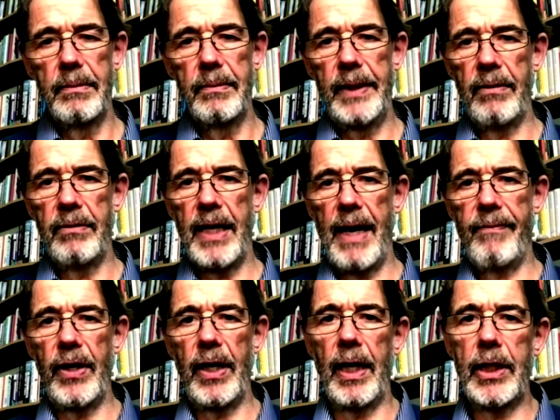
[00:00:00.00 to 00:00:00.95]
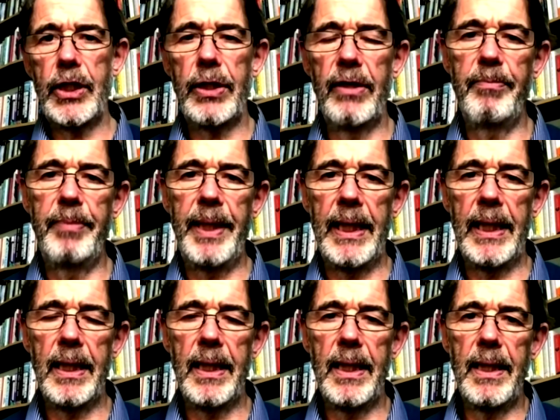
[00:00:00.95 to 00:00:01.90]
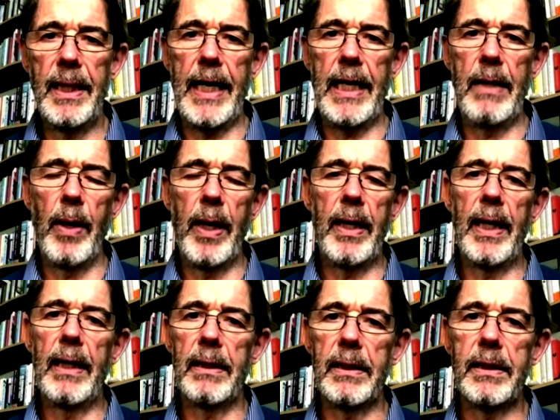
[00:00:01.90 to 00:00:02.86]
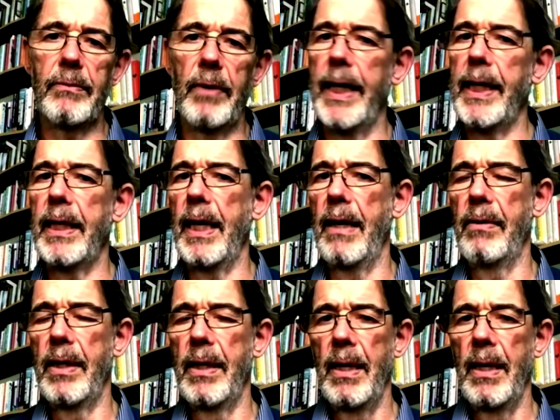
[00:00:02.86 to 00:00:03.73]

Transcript: We don't have the luxury of being anywhere else right now.